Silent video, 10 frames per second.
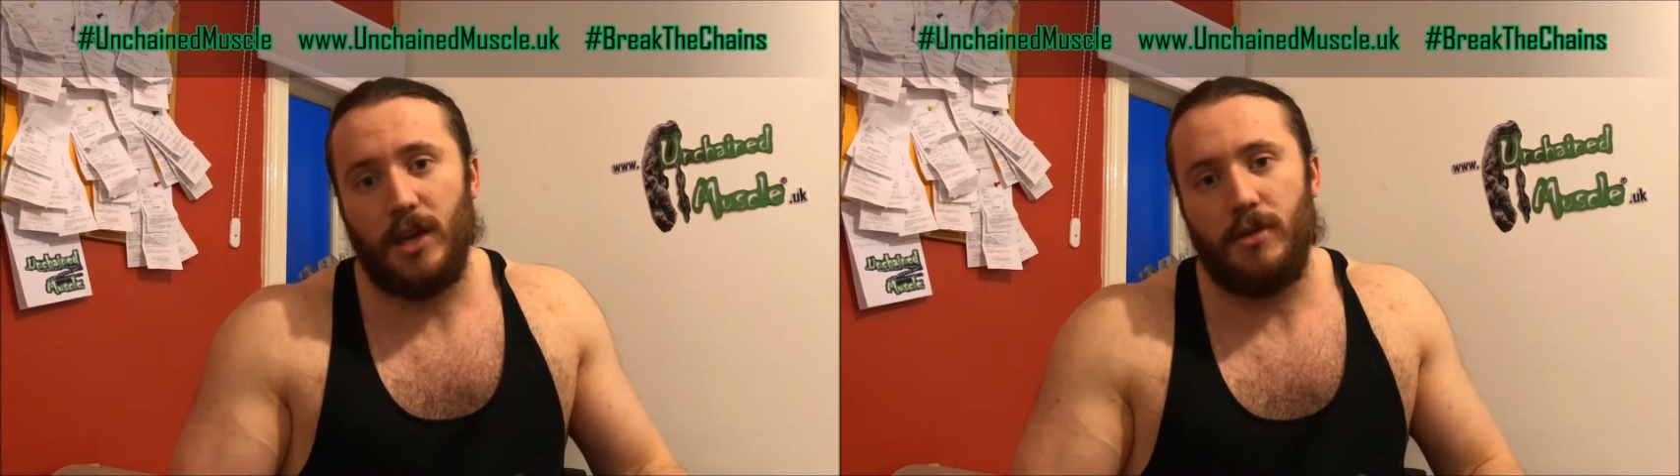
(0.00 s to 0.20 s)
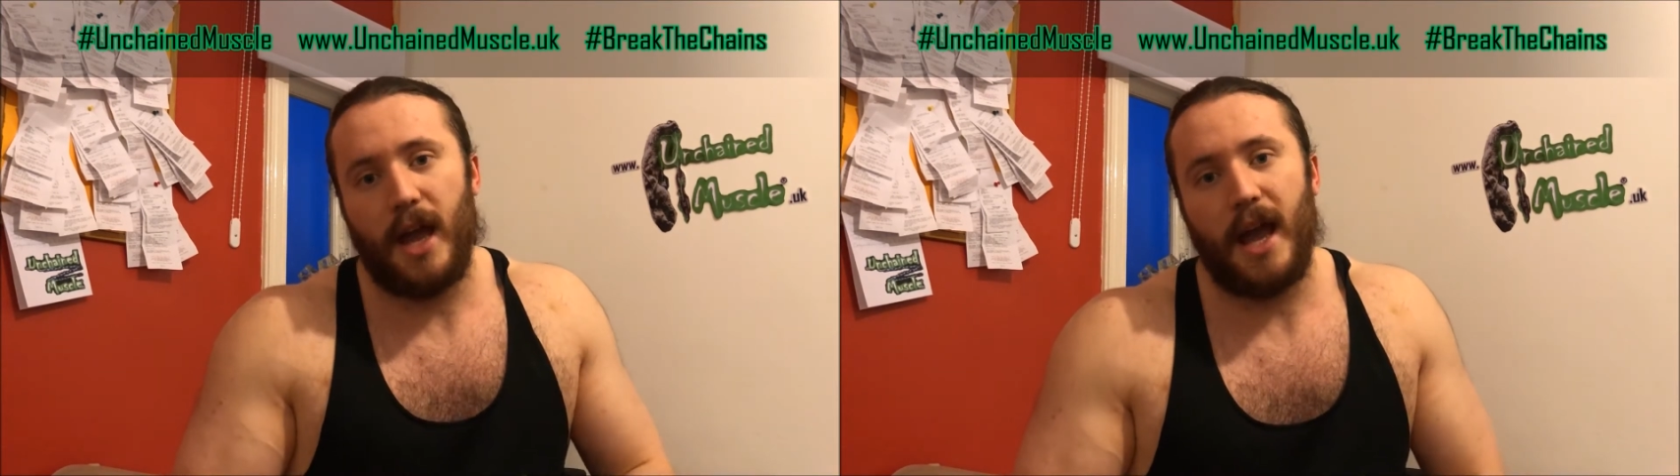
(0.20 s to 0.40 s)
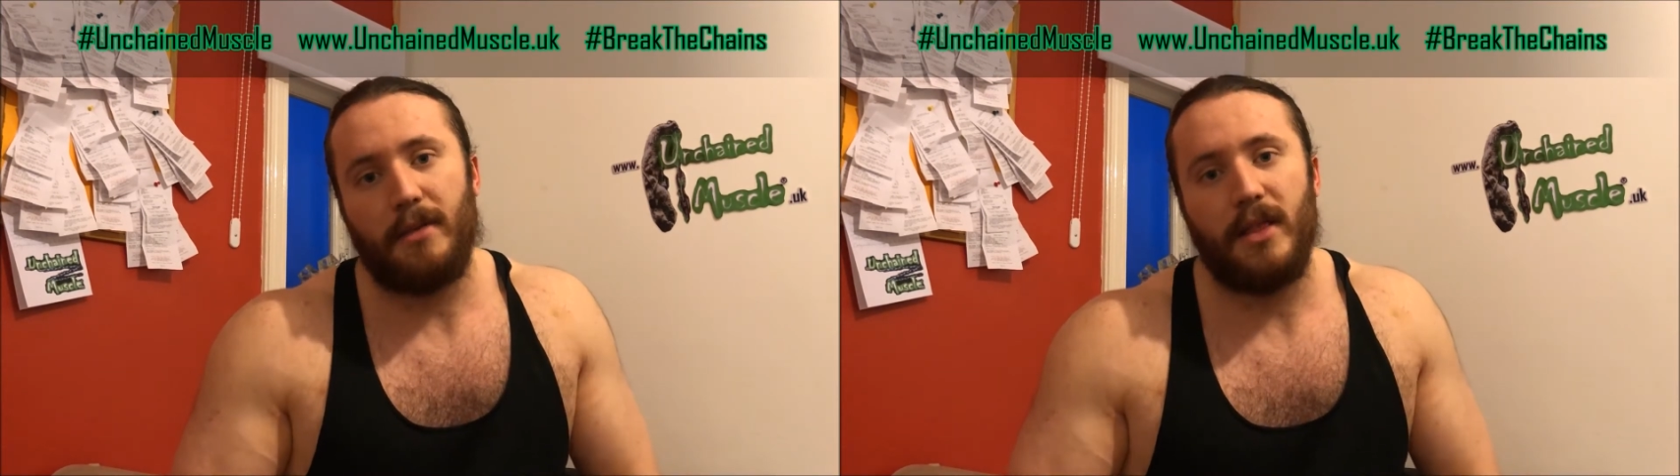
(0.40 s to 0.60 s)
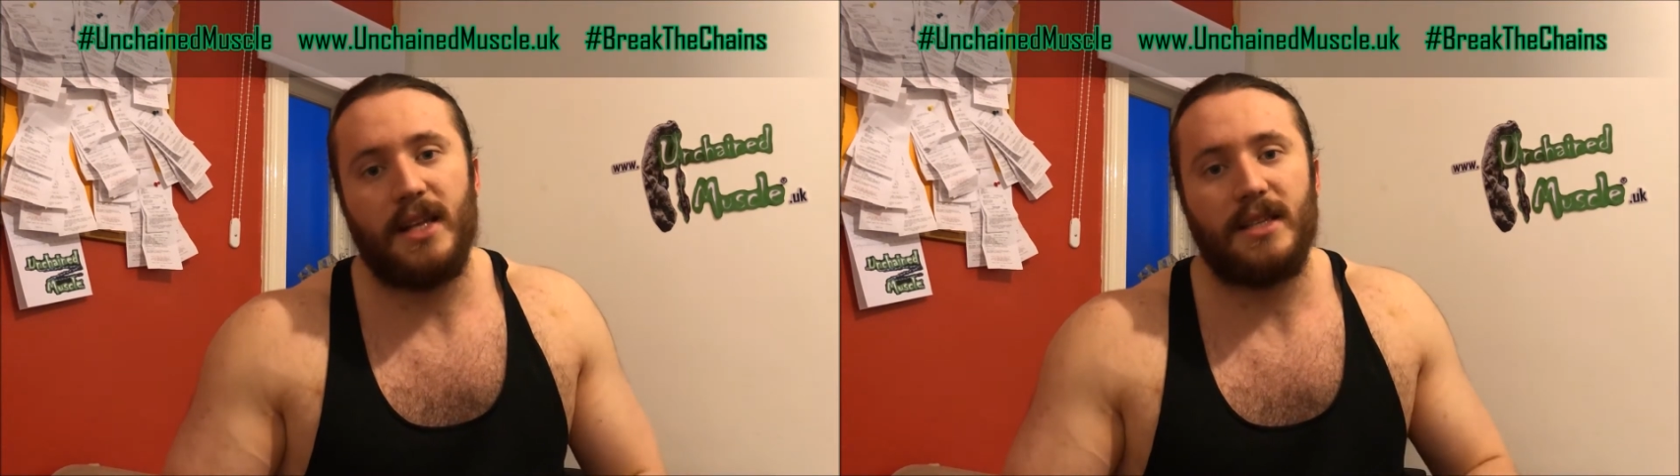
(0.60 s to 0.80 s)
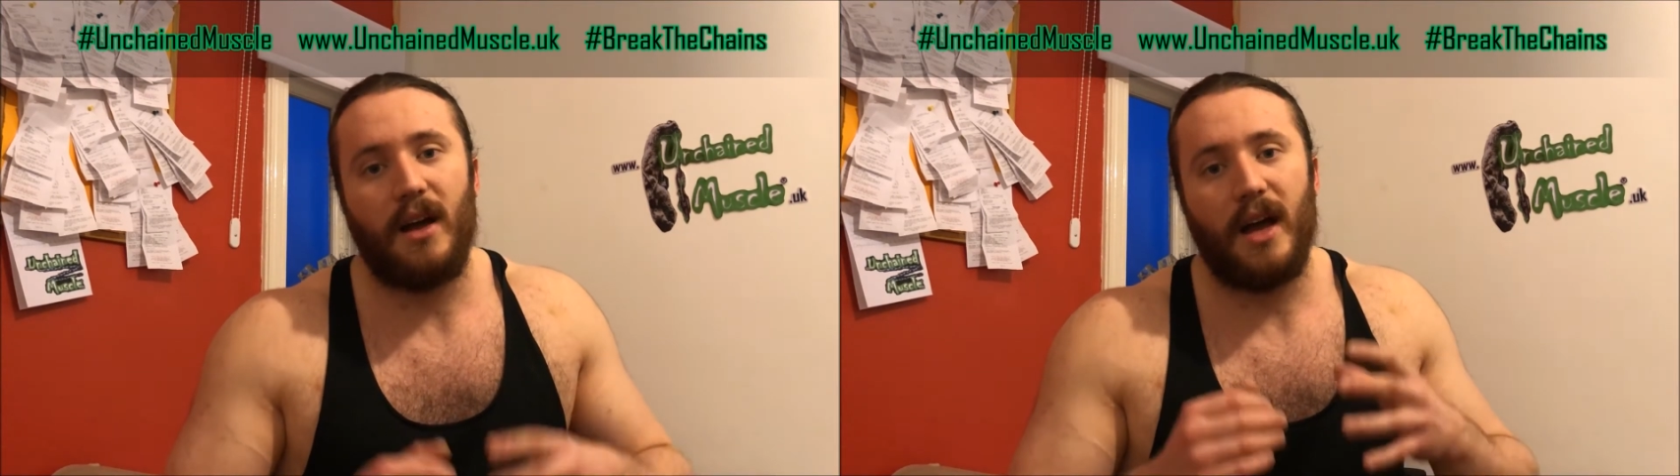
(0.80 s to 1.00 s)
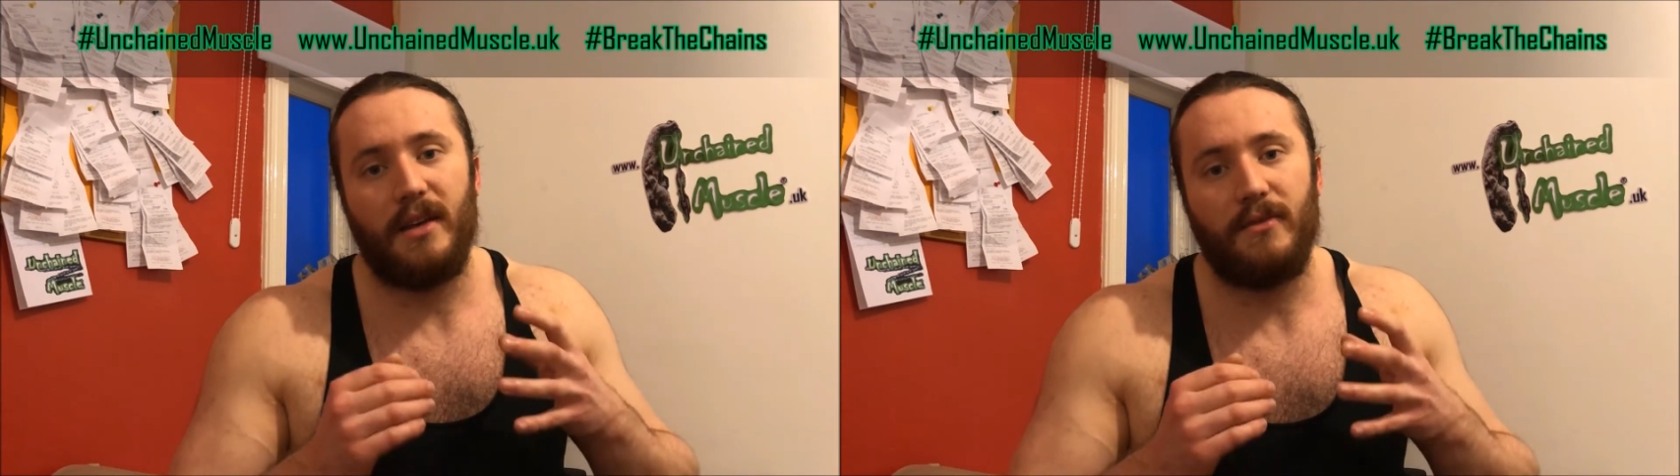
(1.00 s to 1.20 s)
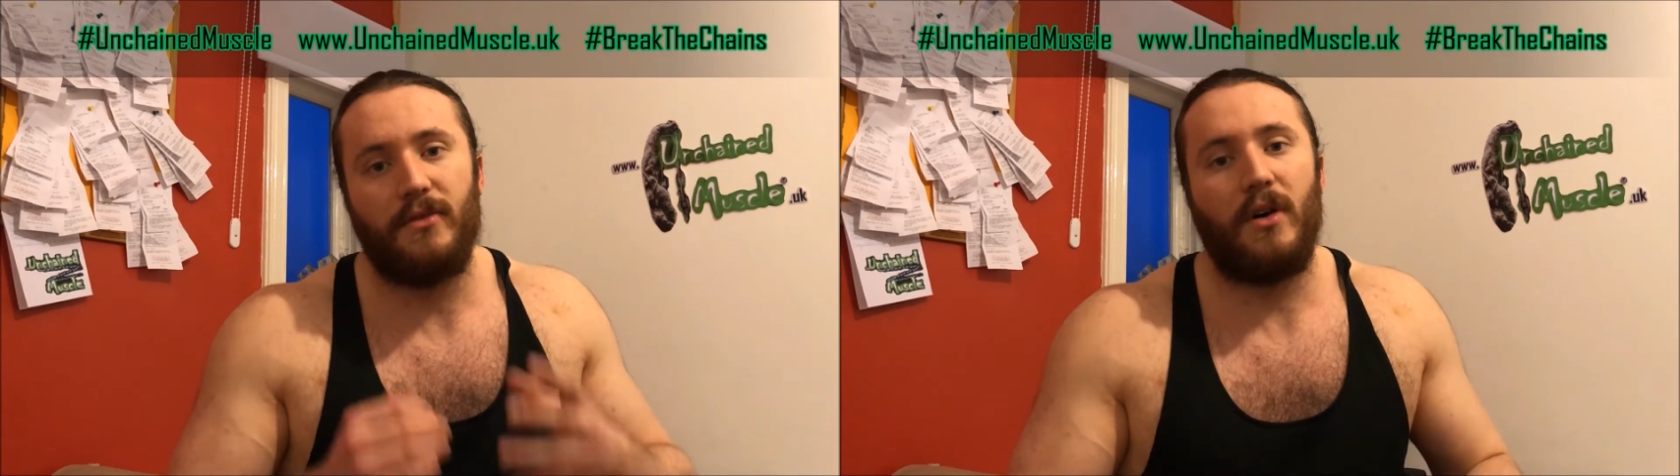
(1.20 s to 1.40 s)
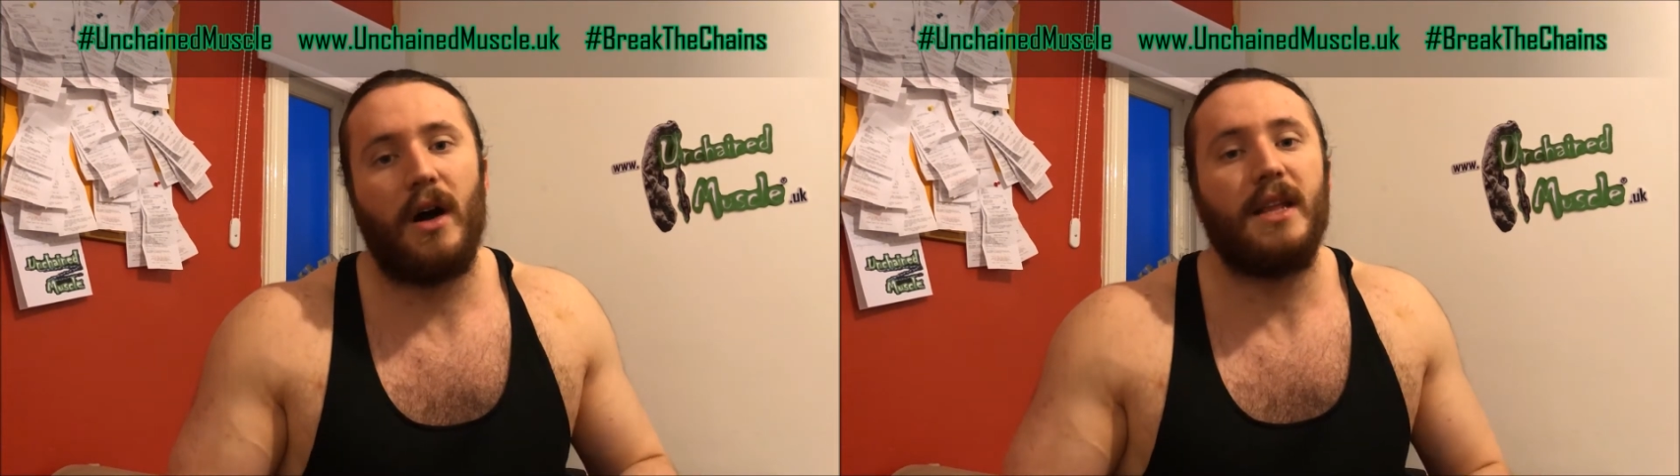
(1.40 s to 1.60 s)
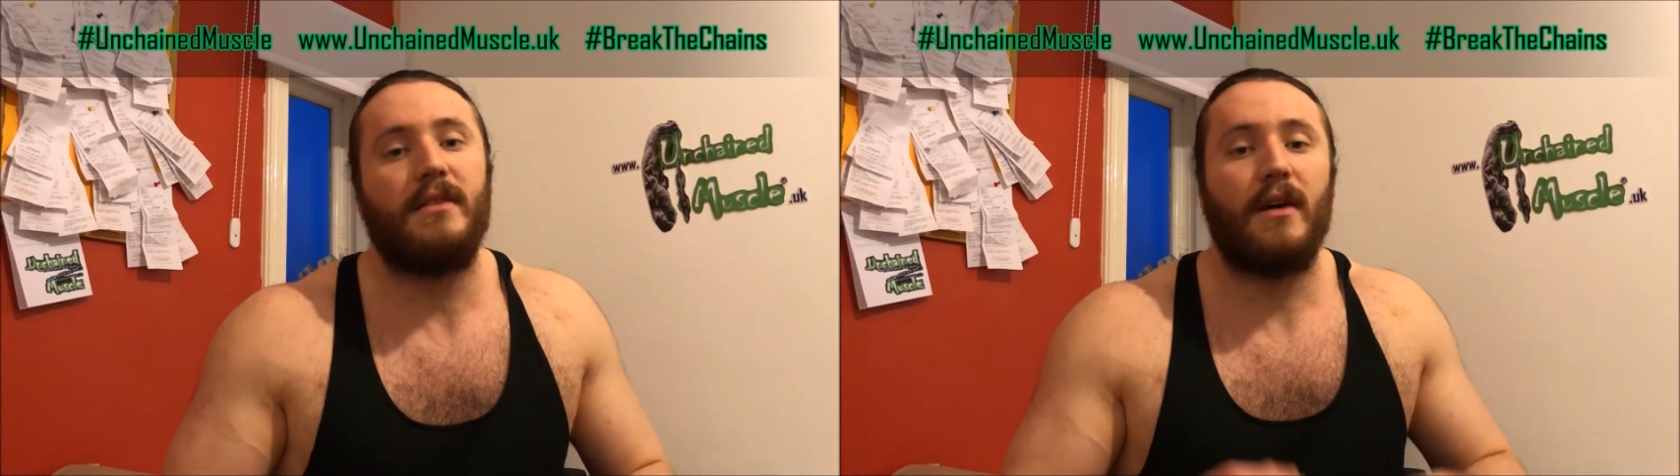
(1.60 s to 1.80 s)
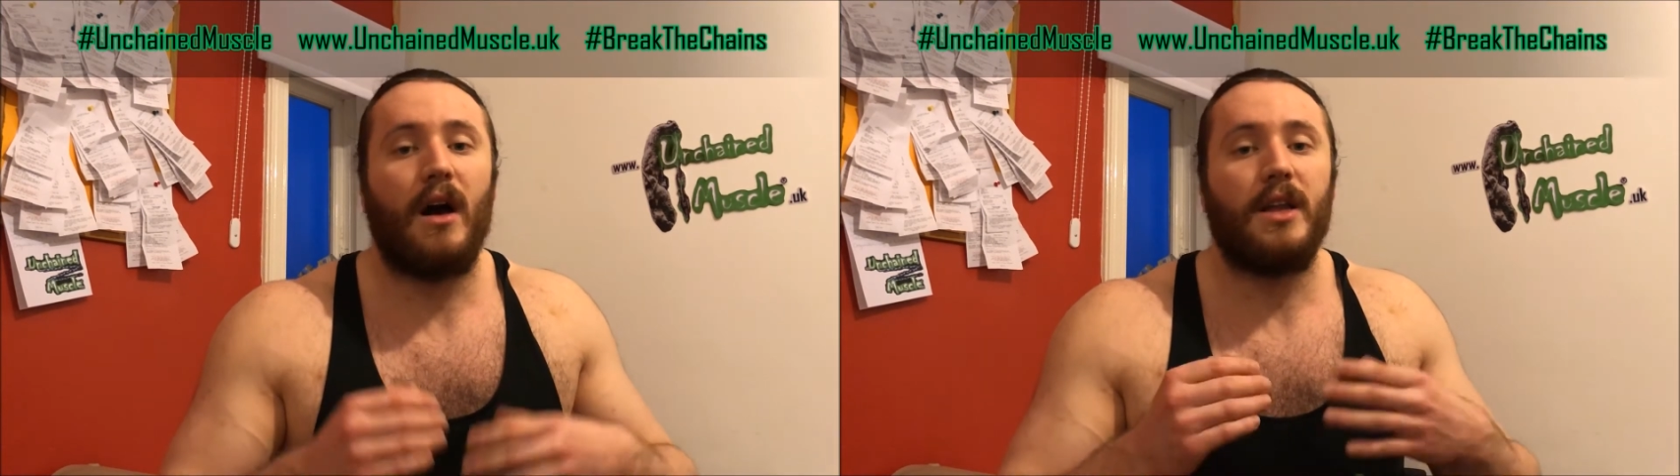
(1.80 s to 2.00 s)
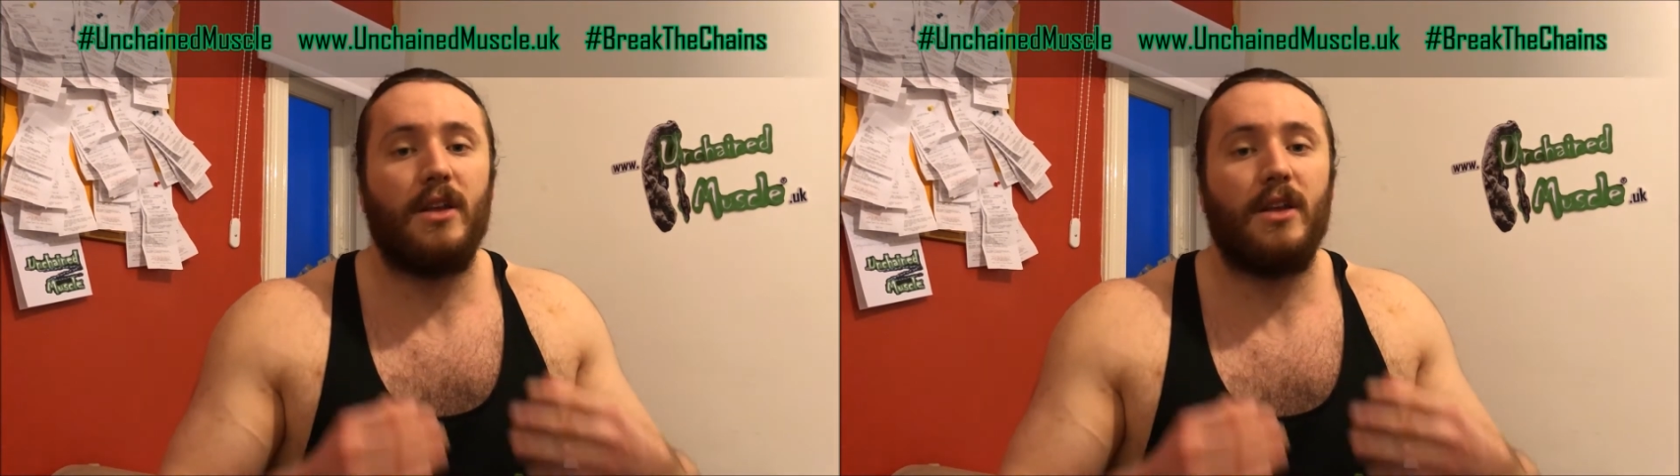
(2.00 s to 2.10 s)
UK athletes that I can find that I